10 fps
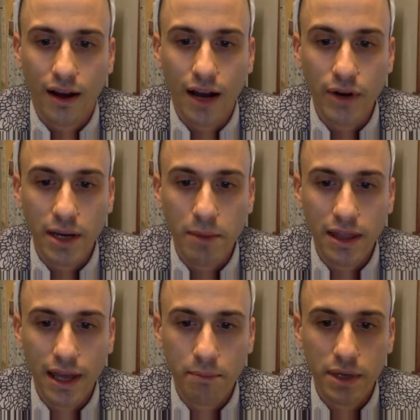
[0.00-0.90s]
I
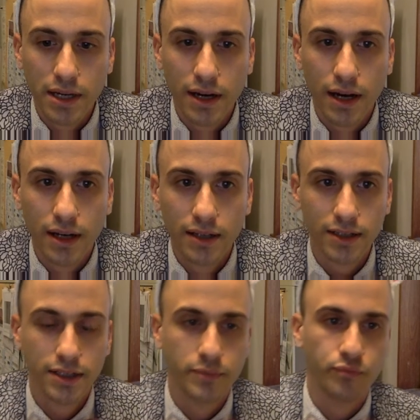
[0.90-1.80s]
recommend that
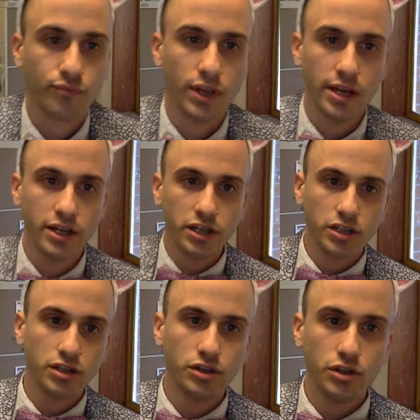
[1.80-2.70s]
because in
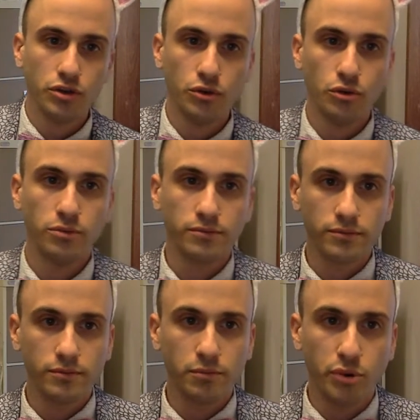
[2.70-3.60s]
addition to
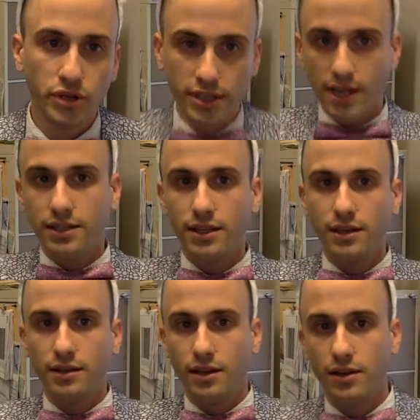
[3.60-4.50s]

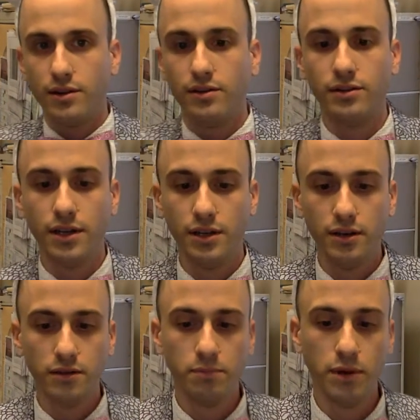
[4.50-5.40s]
presenting
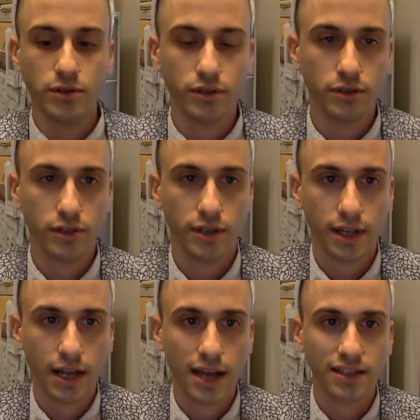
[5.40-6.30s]
their posters to the
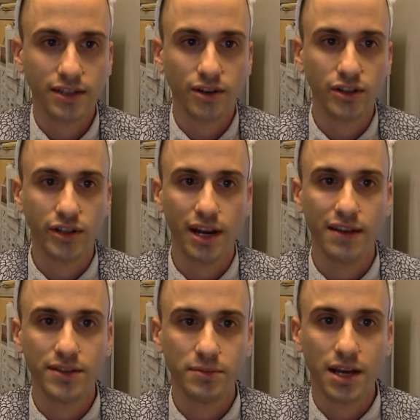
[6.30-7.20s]
class, they're also going to
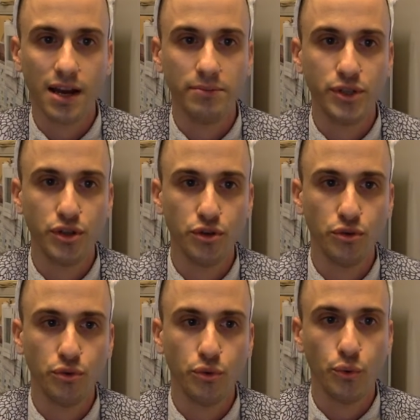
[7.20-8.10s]
have some time
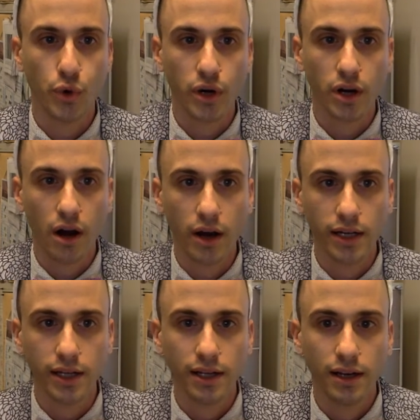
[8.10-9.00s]
to work on
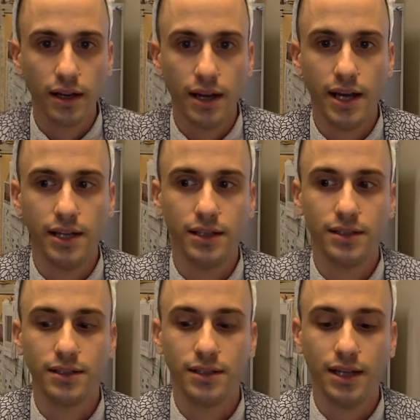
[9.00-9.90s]
it,
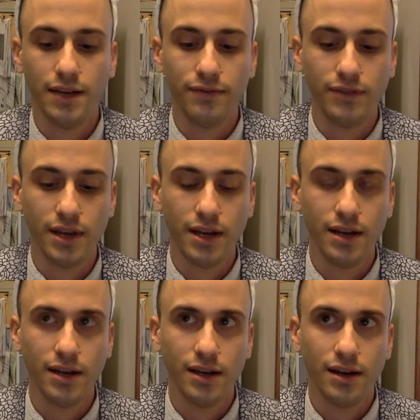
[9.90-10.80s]
and if
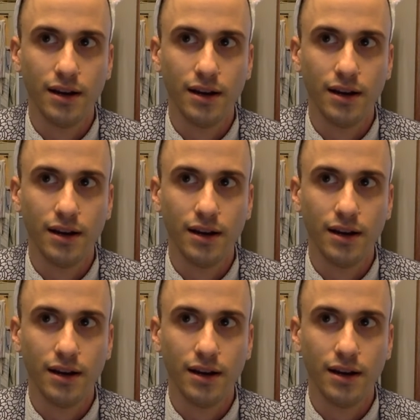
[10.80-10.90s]
they